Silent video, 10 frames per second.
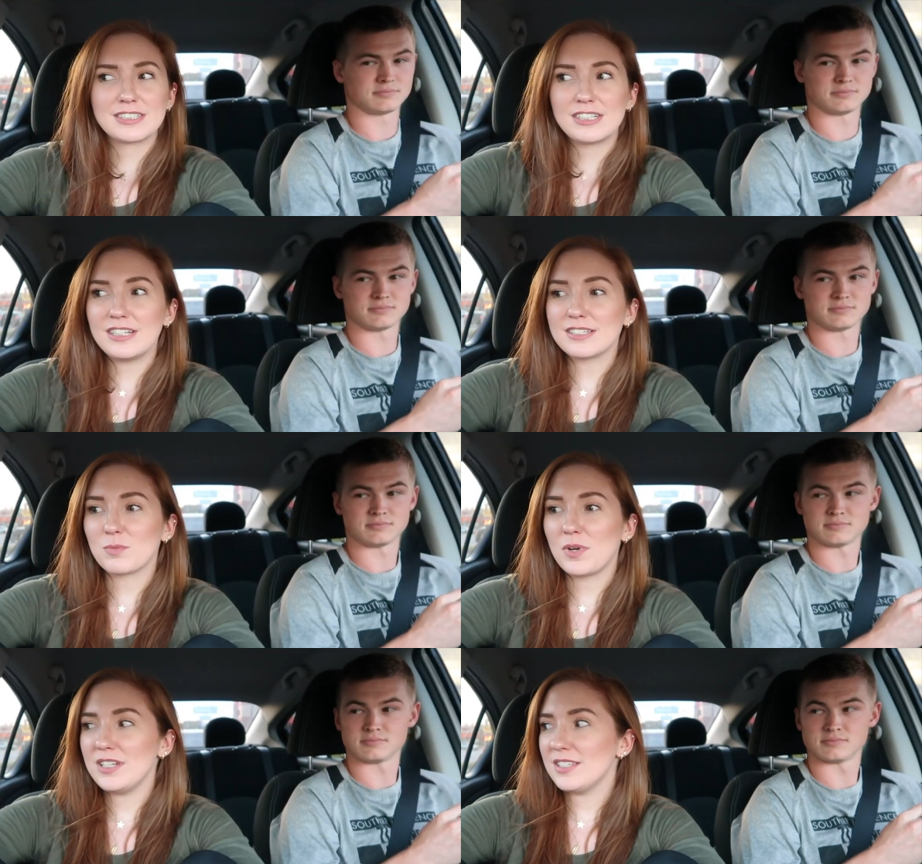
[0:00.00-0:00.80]
Speaker 1: Goodness,
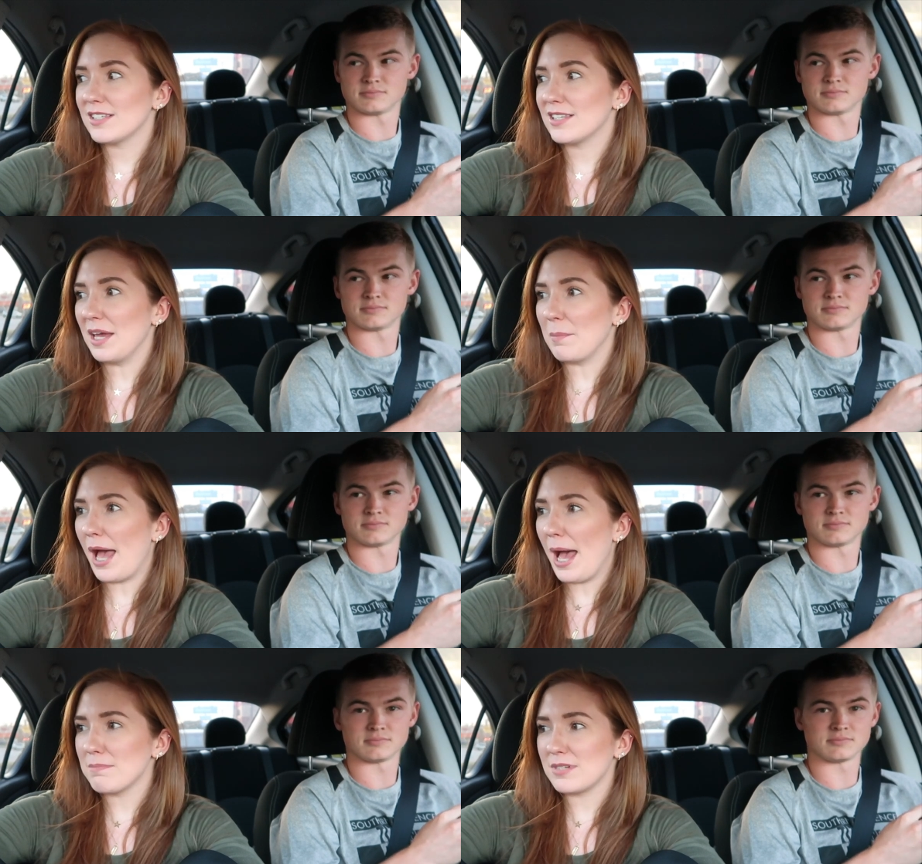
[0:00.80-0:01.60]
Wendy's is hip
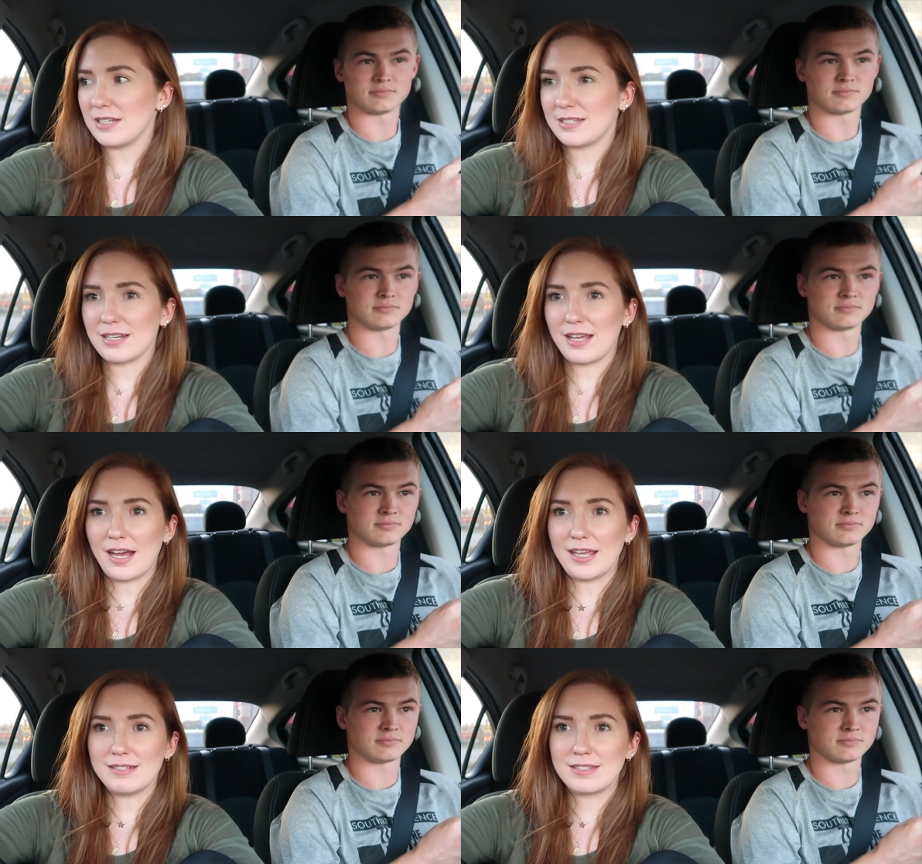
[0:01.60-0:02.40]
happening
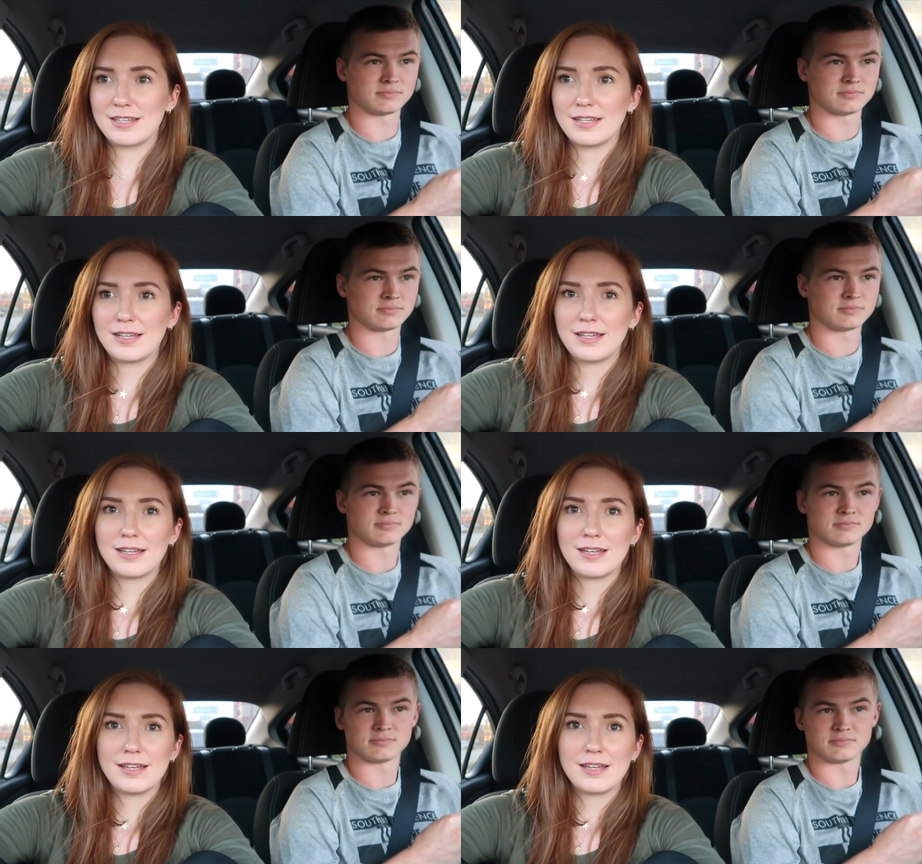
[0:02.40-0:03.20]
tonight.
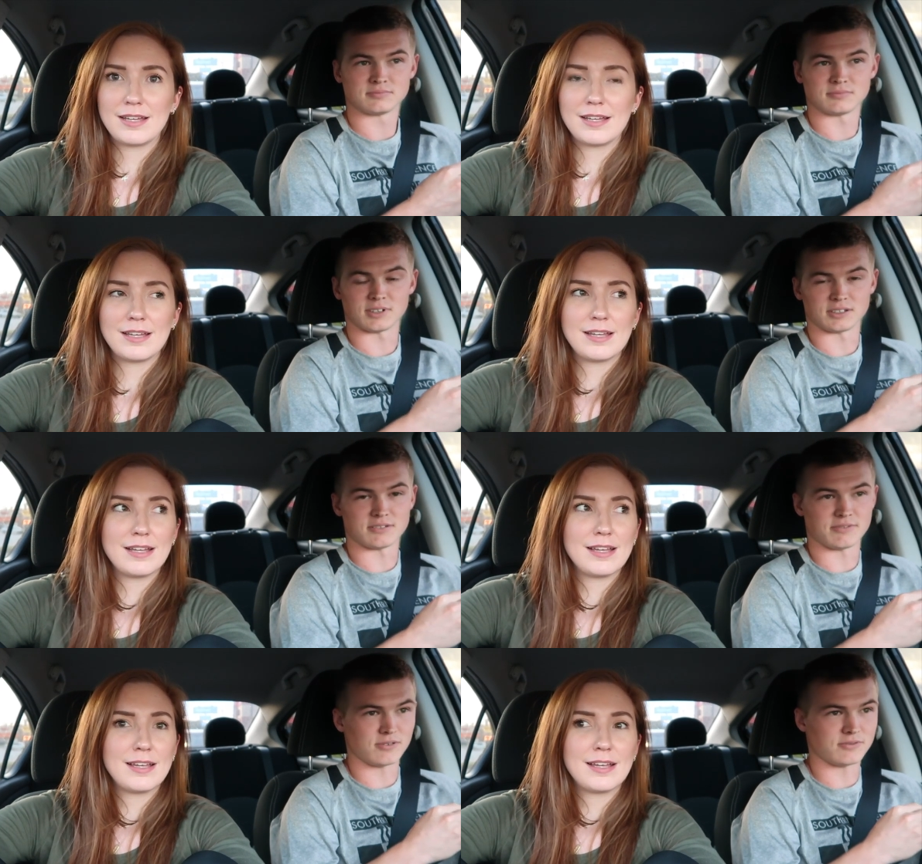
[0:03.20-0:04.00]
Got
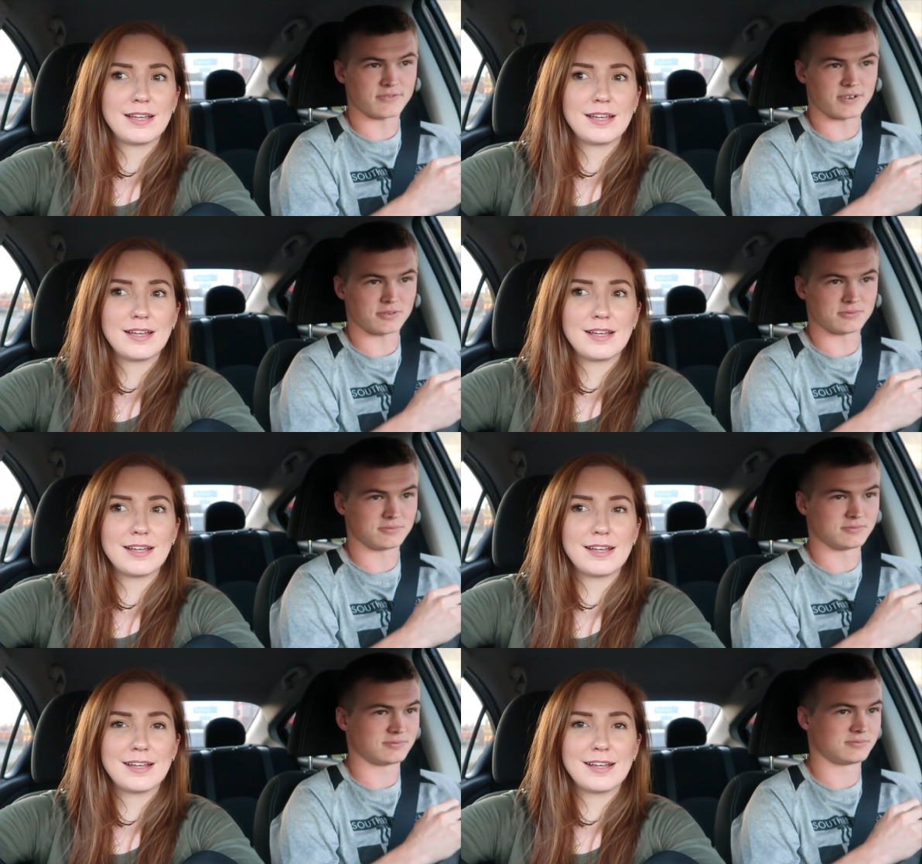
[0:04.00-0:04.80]
that fo-fo-fo.
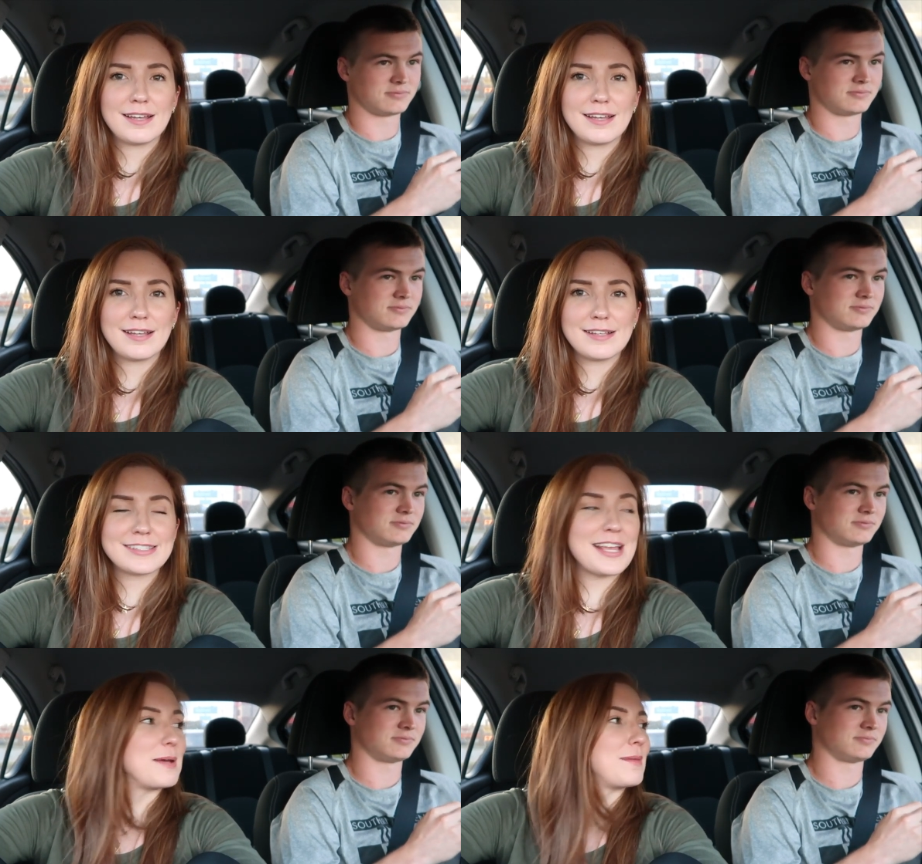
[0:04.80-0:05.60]

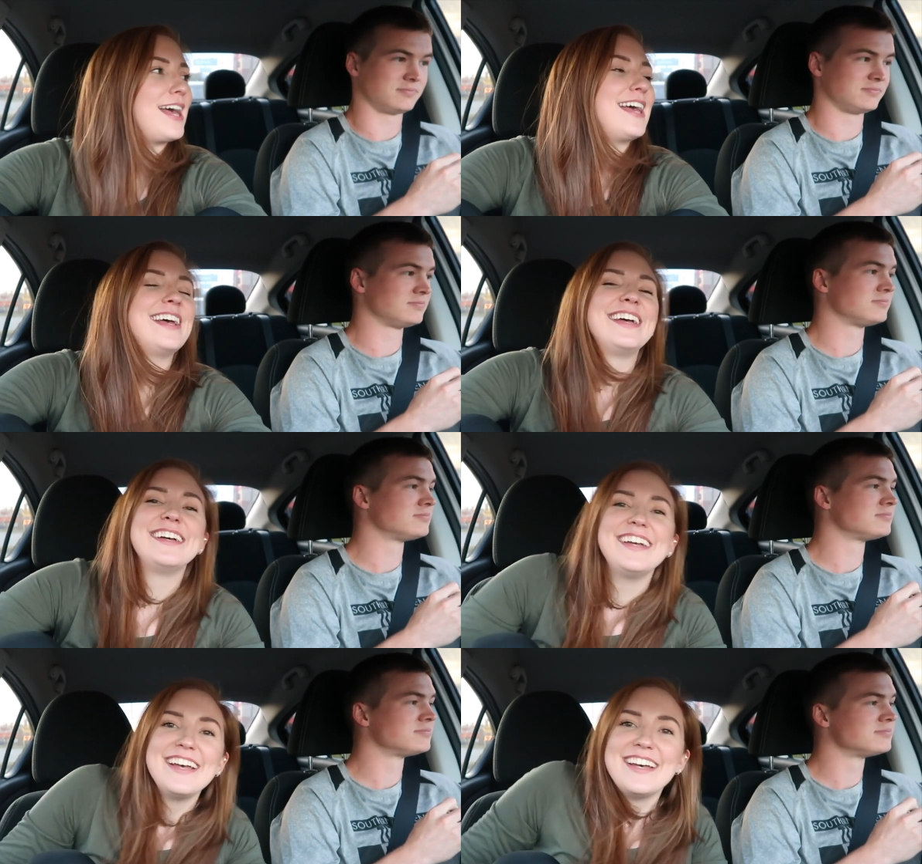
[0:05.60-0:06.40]
Sam,
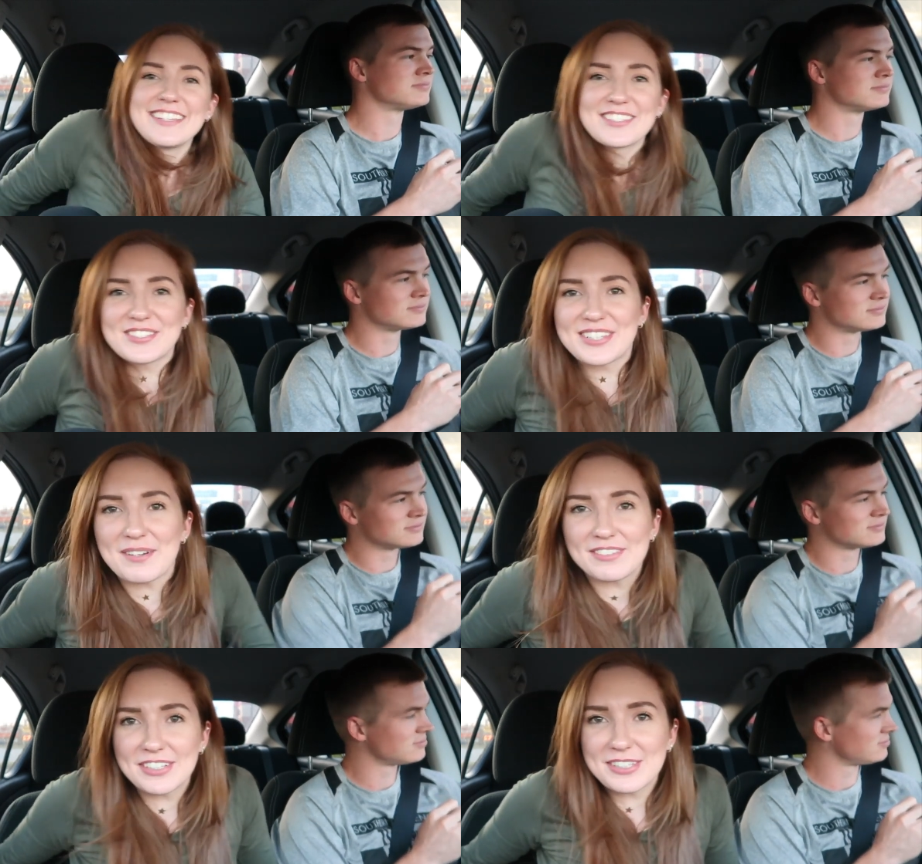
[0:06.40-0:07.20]
so
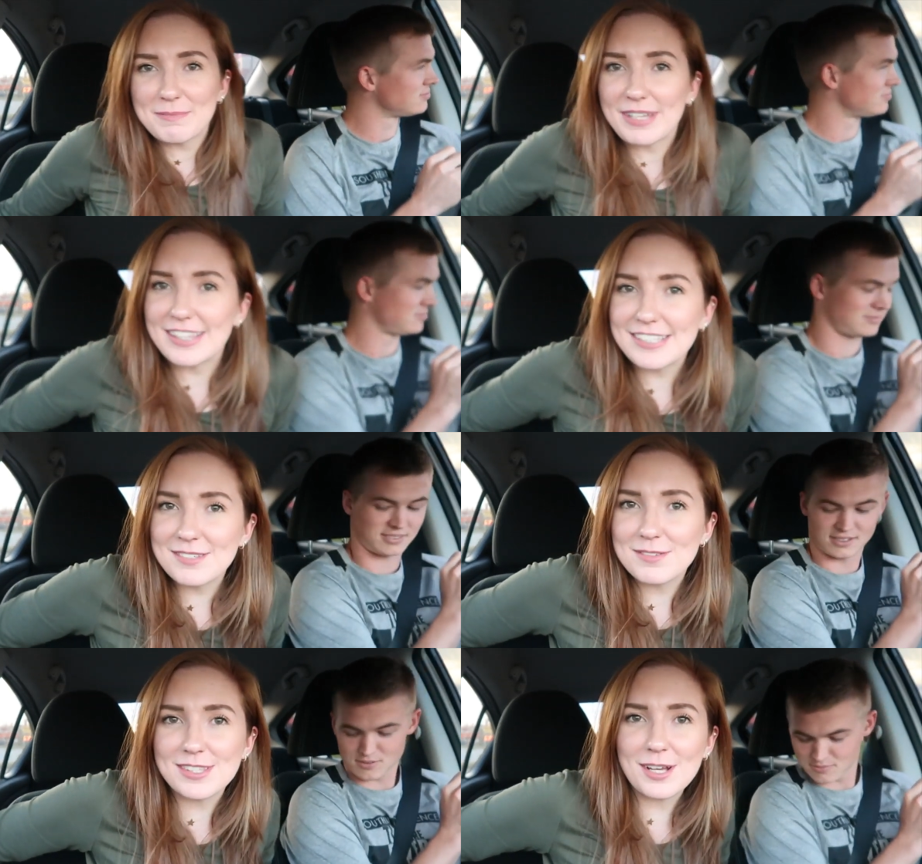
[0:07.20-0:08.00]
Sam looks at me, and
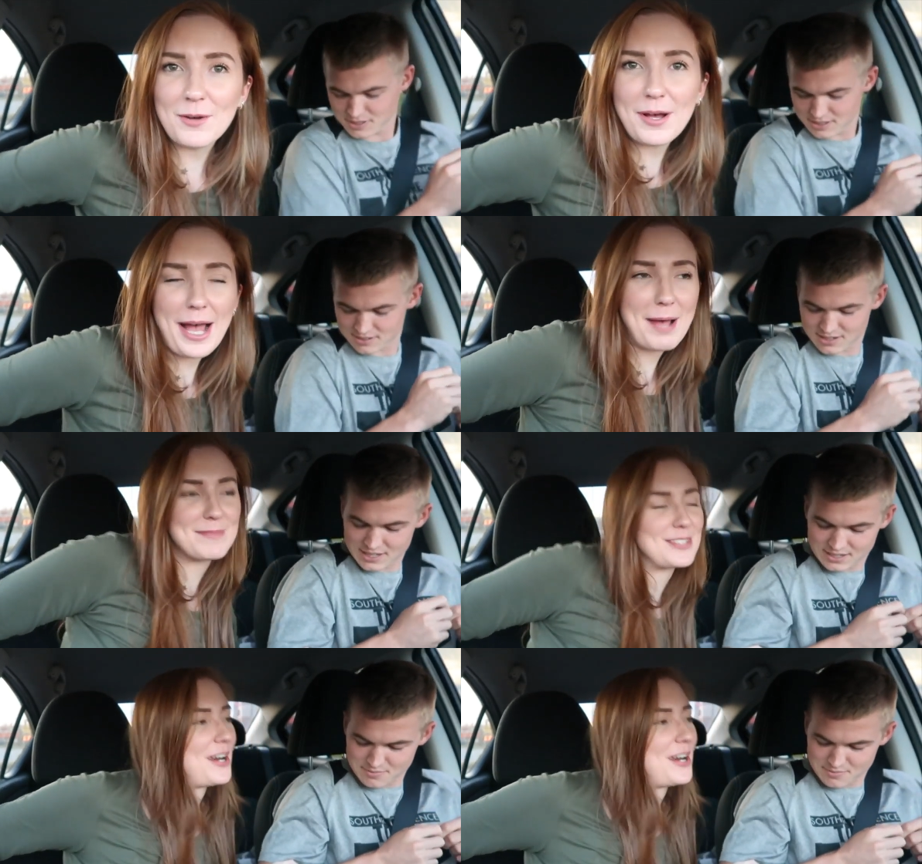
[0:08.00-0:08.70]
this was oh, the whole, I'm